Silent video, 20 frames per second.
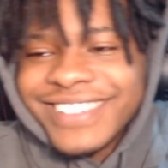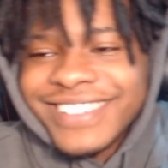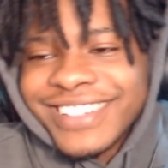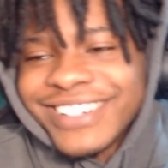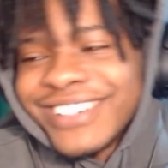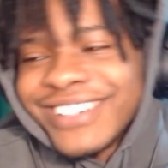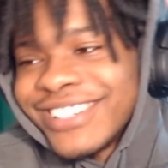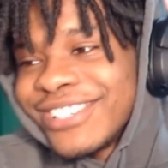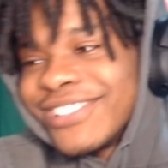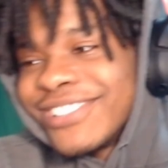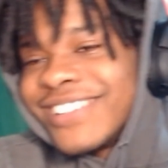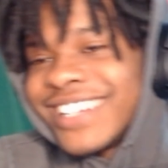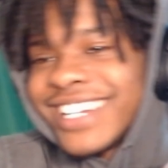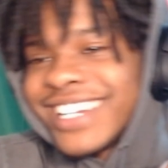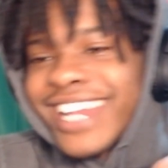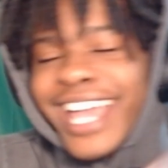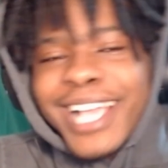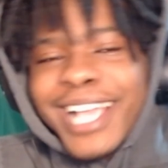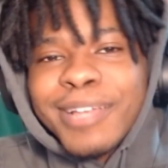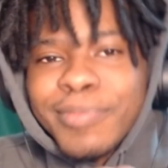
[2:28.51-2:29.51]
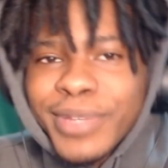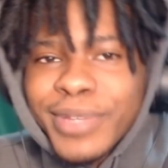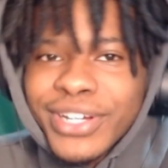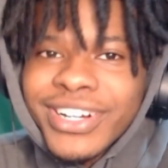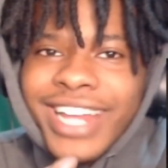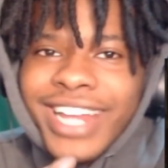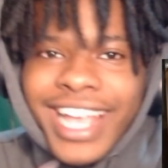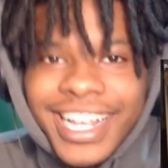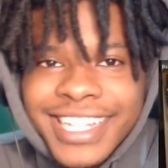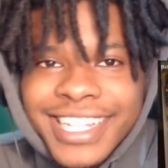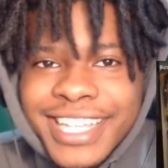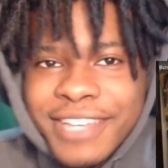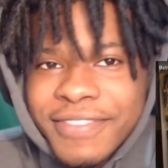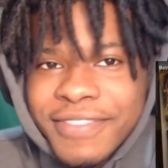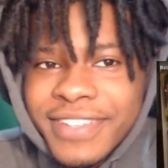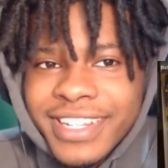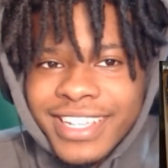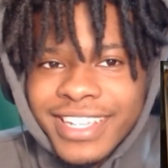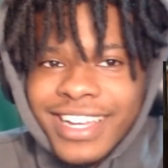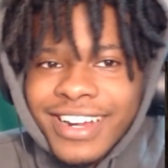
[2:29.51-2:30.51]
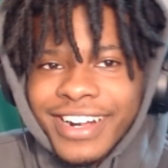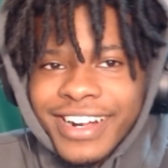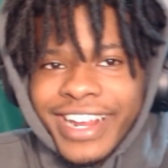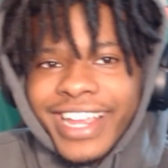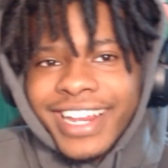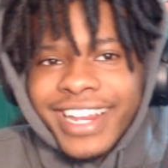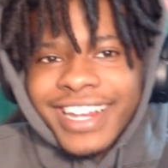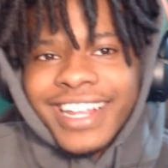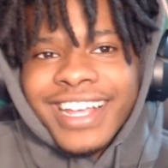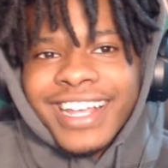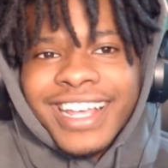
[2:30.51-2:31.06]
you know, doing neckbeard activity, alright?